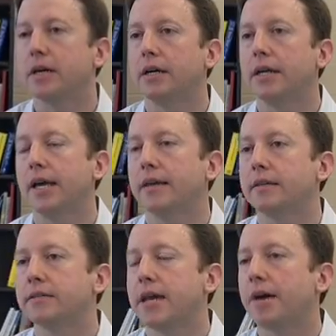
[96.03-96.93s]
And the
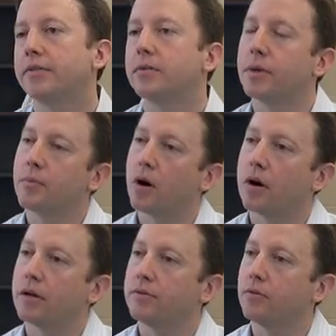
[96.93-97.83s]
staff is a big part
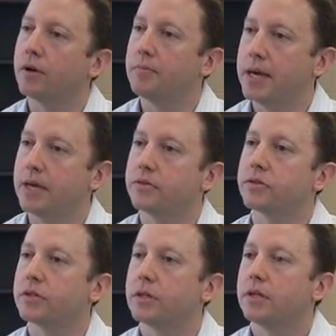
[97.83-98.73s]
of what makes
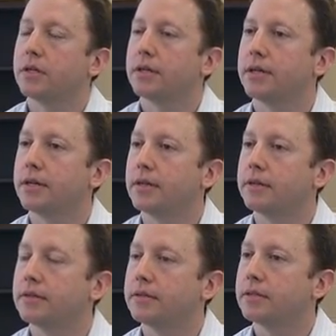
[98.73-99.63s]

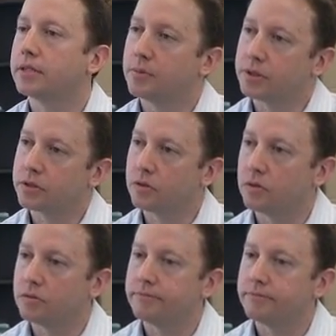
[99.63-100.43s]
the Sibley School